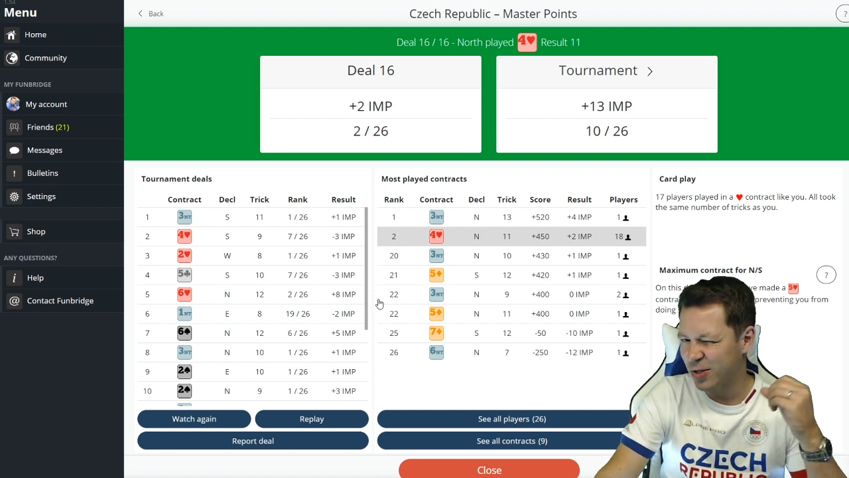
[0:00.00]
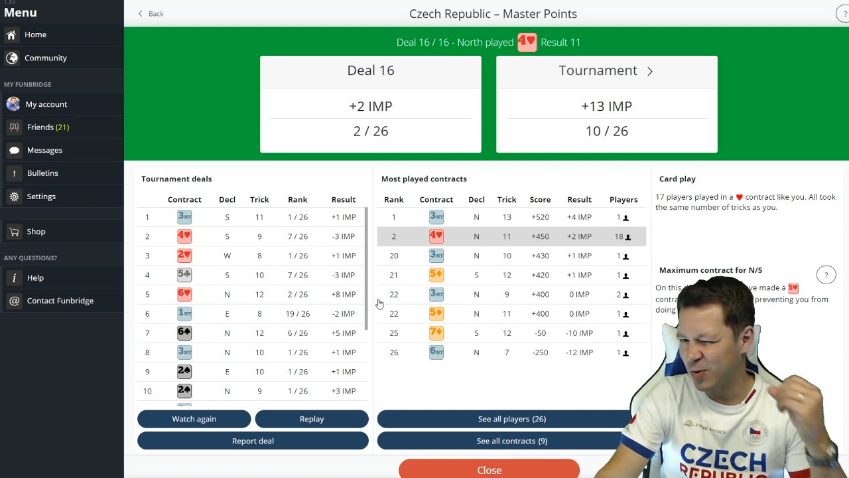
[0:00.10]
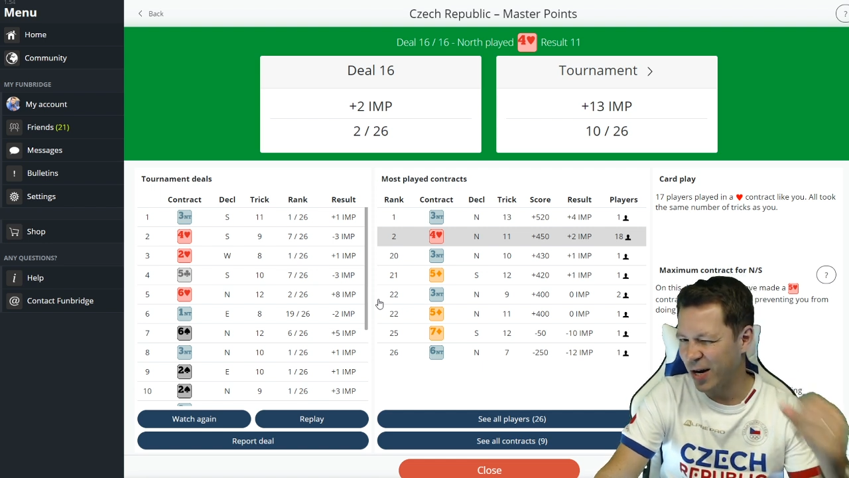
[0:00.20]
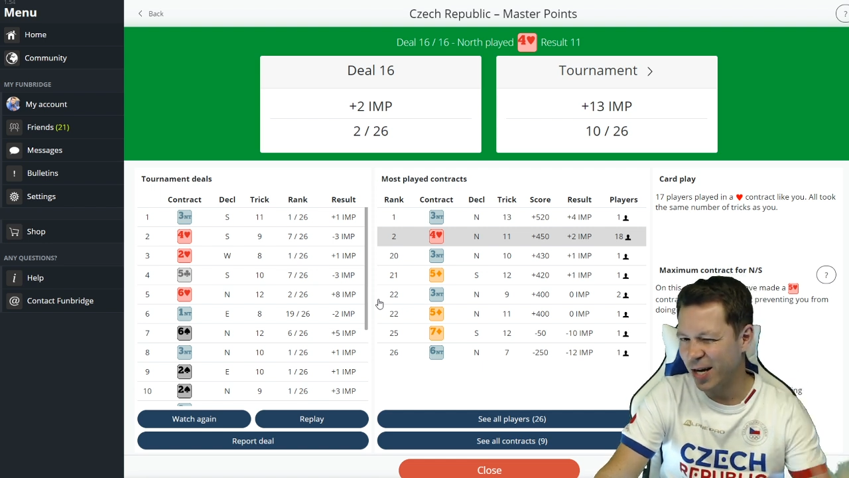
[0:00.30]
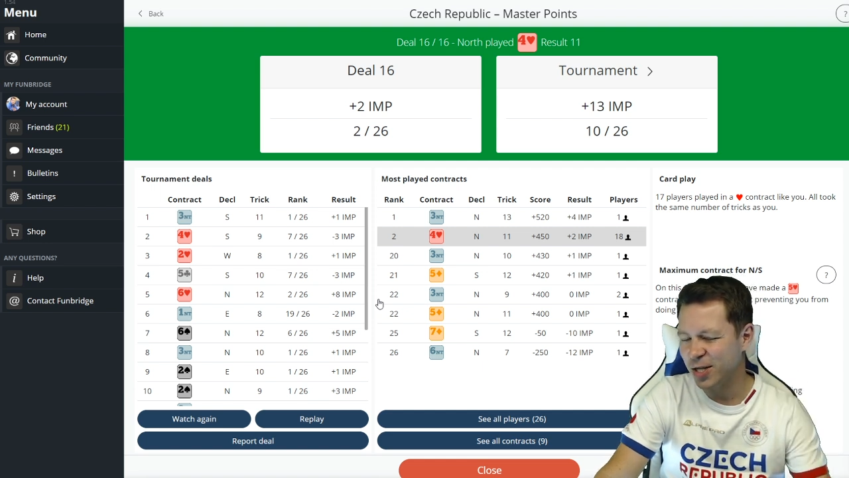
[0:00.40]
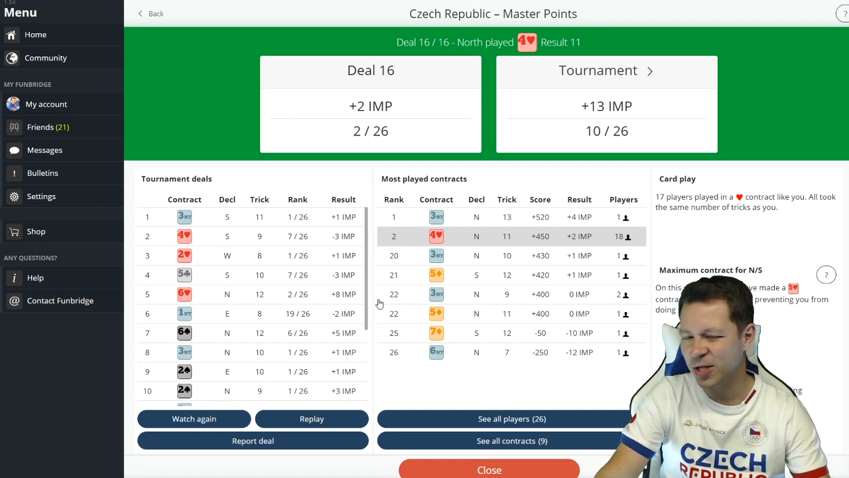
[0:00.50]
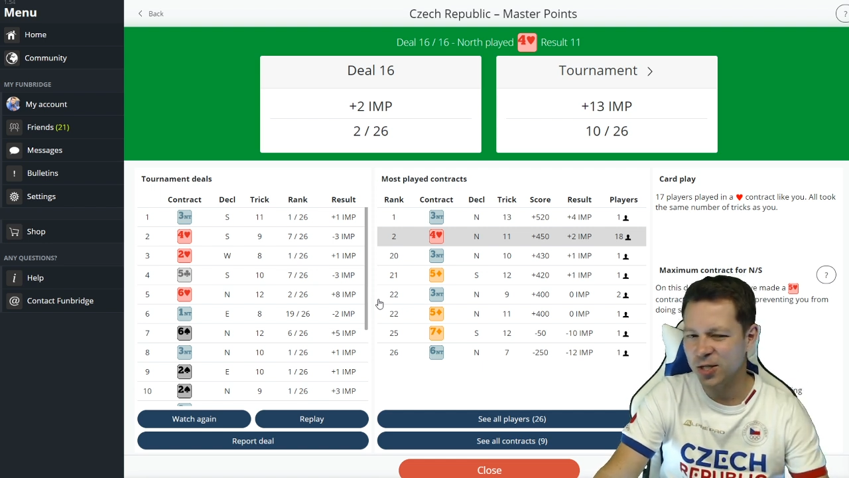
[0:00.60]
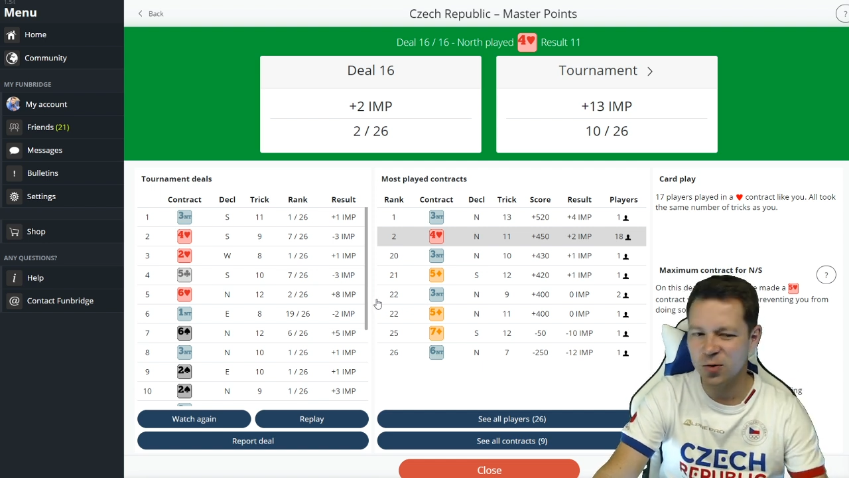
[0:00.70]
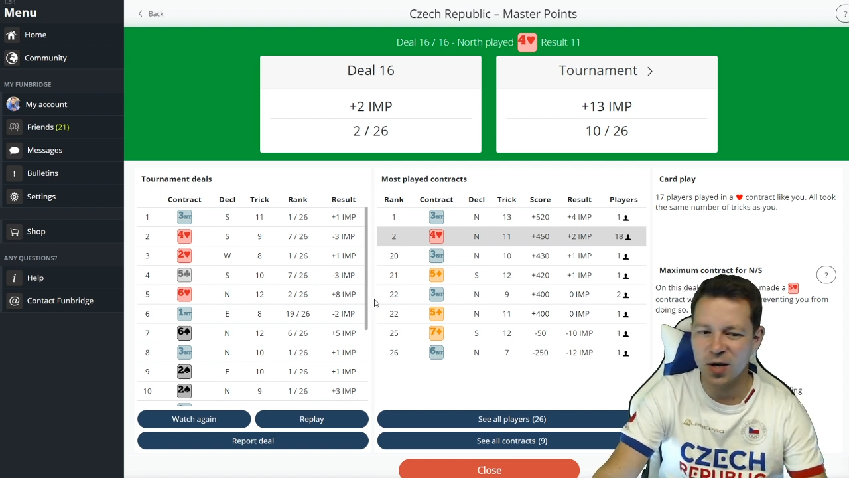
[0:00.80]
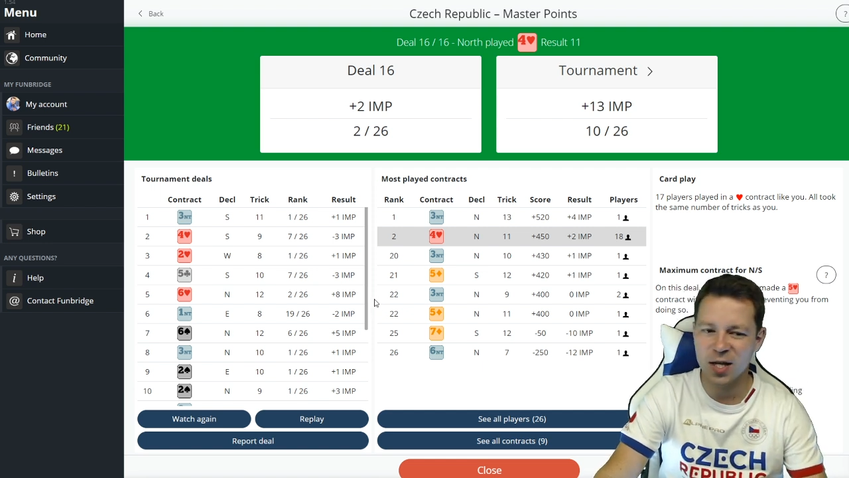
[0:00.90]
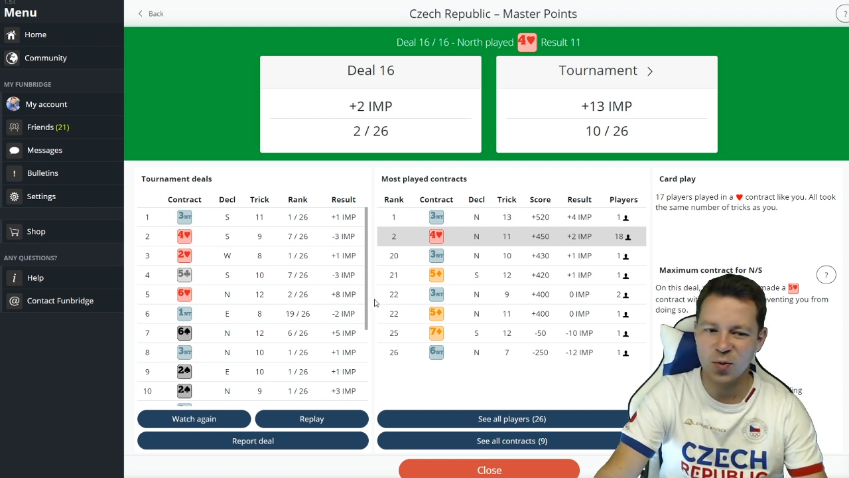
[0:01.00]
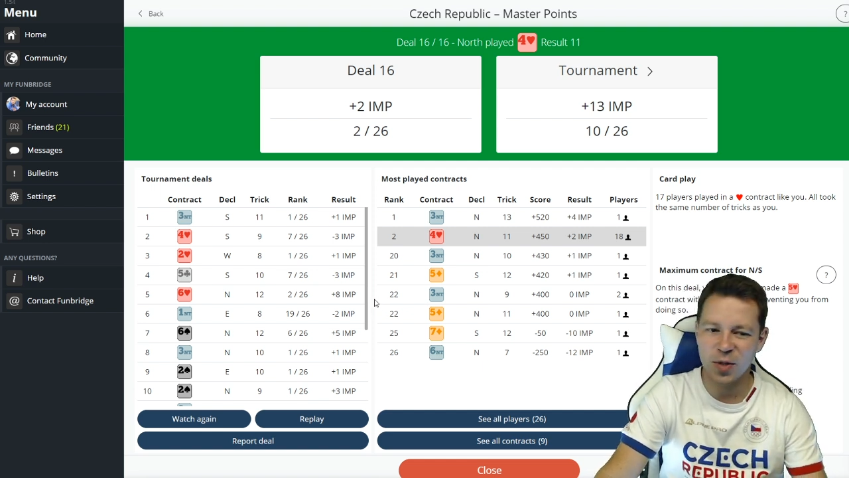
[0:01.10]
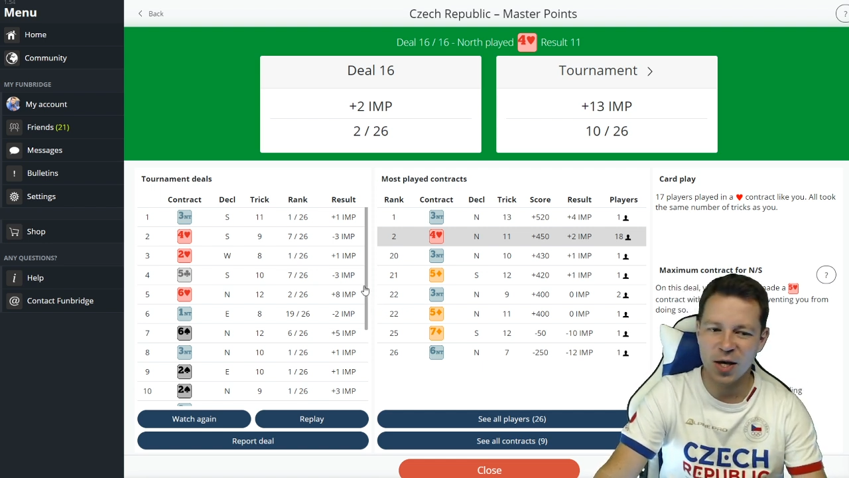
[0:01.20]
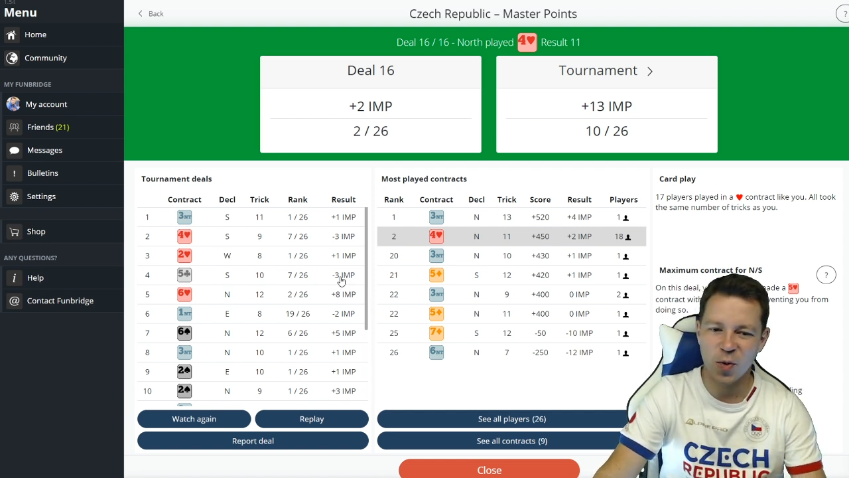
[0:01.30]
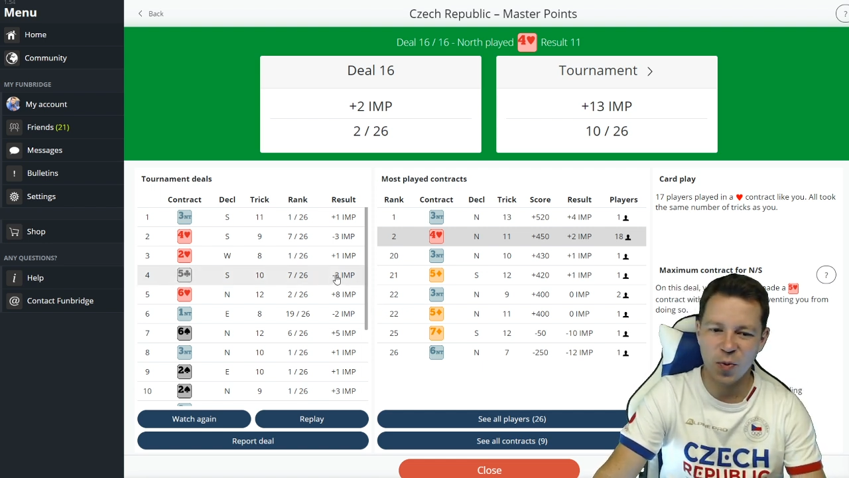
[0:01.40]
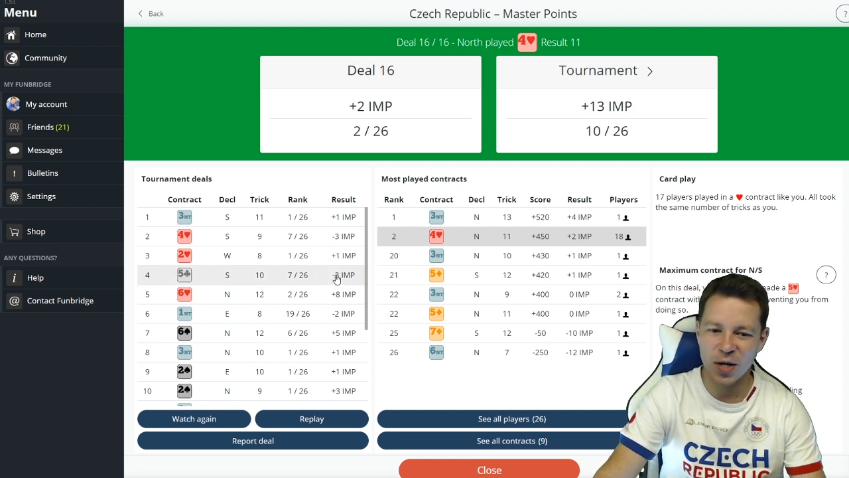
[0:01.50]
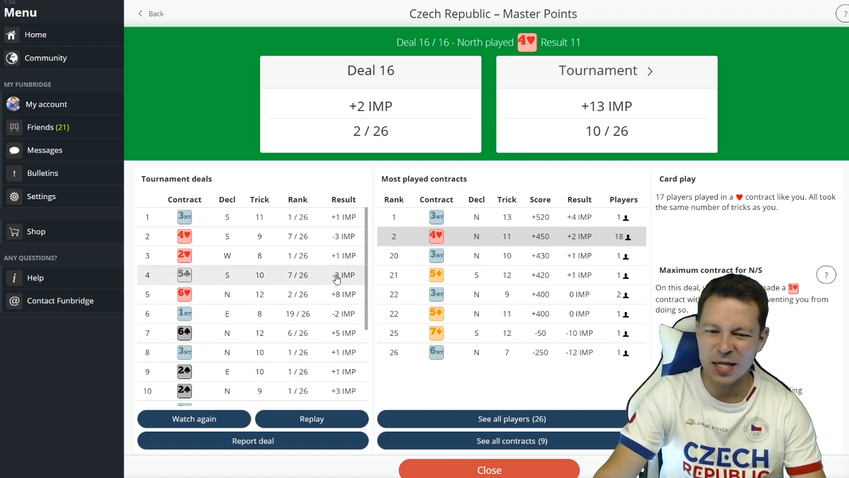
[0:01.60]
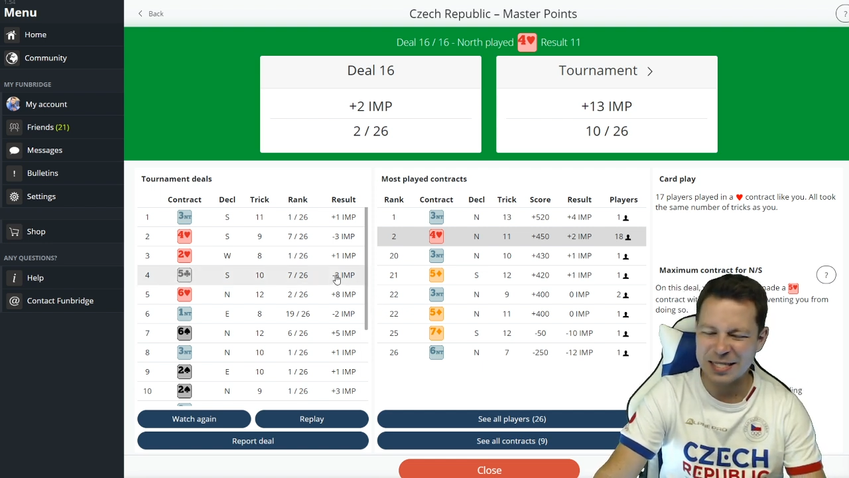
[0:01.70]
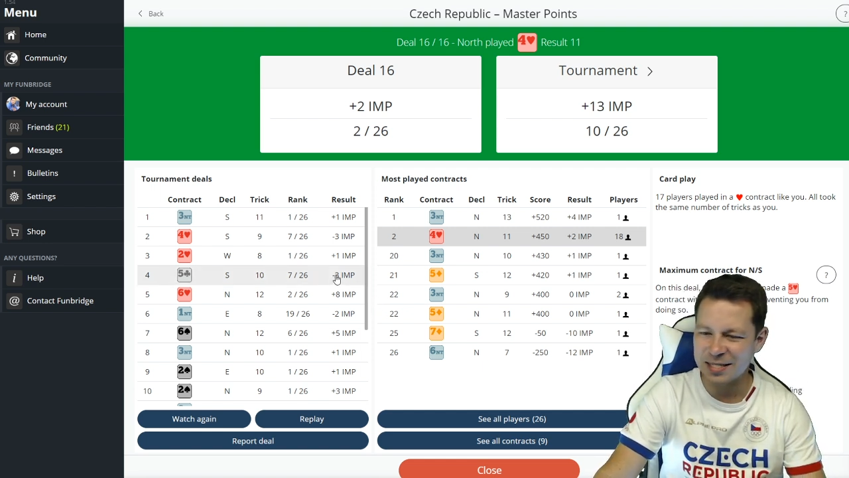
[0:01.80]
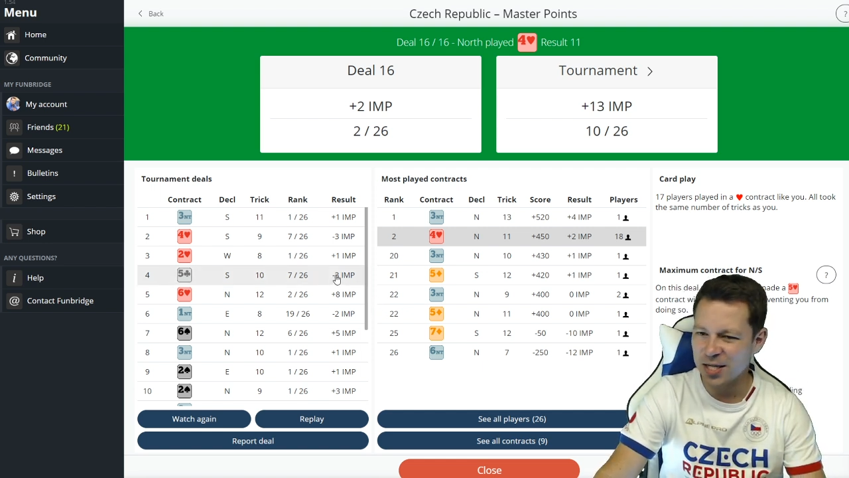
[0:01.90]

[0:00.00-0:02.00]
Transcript: strategy to end play opponents,